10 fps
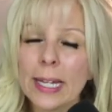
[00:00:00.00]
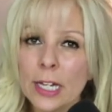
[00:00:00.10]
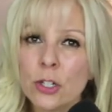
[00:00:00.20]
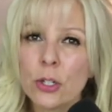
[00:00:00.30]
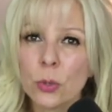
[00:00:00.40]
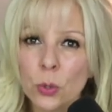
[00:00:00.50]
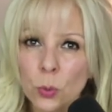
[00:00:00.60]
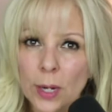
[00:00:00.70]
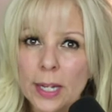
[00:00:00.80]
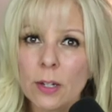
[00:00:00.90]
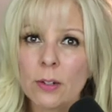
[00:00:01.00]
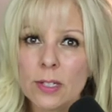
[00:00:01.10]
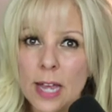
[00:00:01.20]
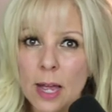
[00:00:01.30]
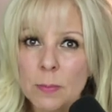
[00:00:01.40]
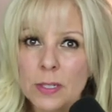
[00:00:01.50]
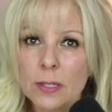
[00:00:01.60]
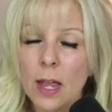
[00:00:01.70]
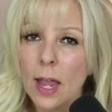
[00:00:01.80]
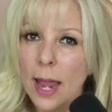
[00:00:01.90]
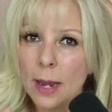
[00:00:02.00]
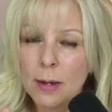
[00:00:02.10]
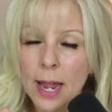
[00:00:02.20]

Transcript: into greater depths and,